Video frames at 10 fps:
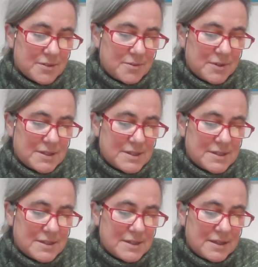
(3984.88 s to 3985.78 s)
So
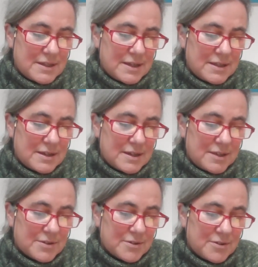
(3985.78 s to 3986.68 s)
it's,
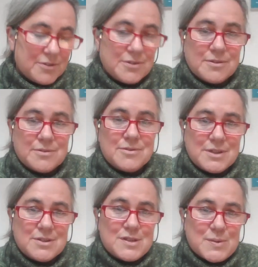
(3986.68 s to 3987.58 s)
and there are
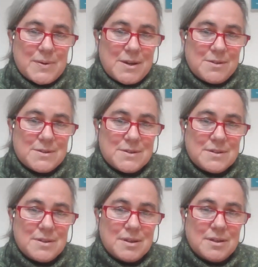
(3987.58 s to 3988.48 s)
other traditions
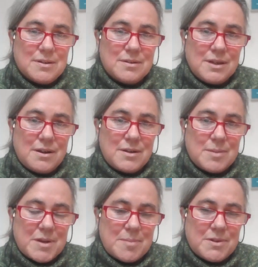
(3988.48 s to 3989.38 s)
around the
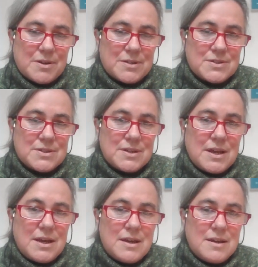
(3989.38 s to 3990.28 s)
bramble
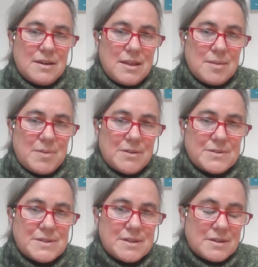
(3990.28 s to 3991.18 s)
arch and
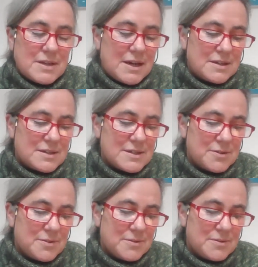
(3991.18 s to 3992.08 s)
the powers that it
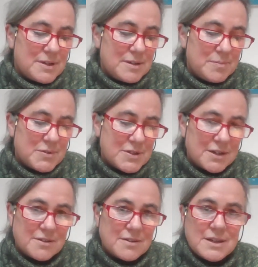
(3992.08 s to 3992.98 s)
had. So
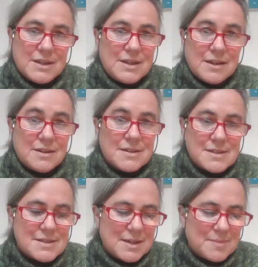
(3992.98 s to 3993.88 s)
particularly in
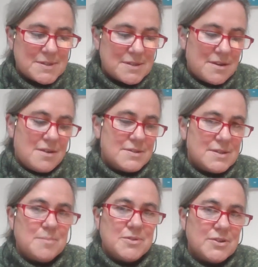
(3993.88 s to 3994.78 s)
England, it seems,
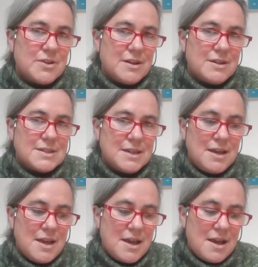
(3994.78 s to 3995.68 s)
not so much in
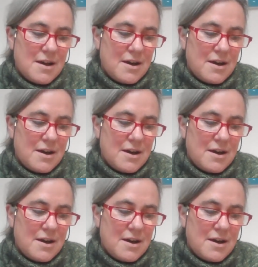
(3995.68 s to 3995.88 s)
Ireland.